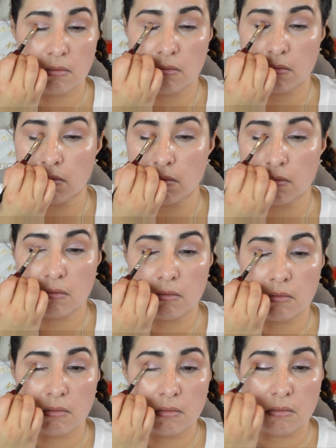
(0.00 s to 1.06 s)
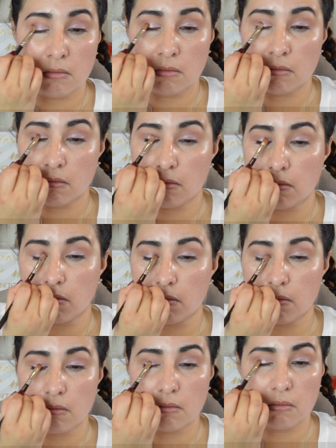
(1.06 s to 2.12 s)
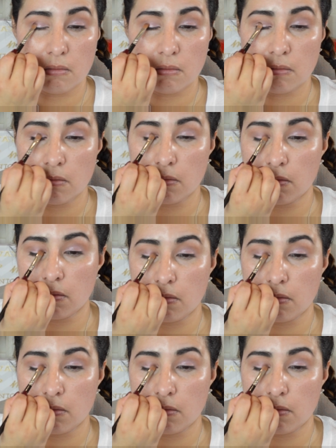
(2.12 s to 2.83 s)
No one is speaking in this clip.